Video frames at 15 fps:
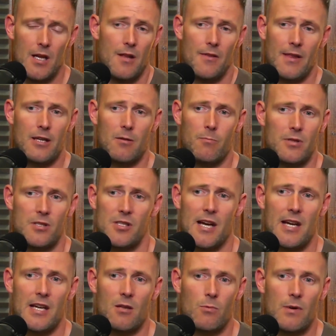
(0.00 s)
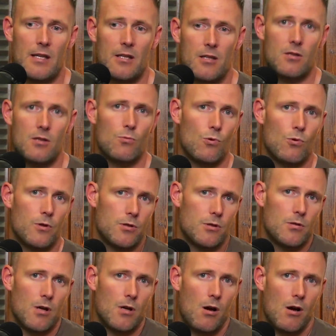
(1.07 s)
they can stay in the weed because the
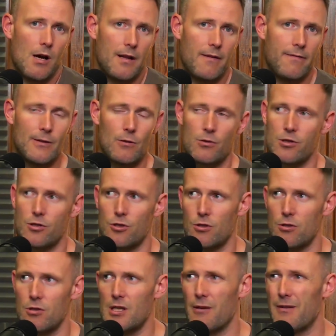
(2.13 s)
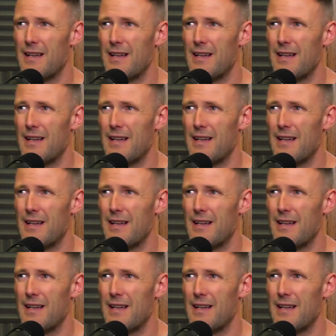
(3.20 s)
water's high enough in oxygen. So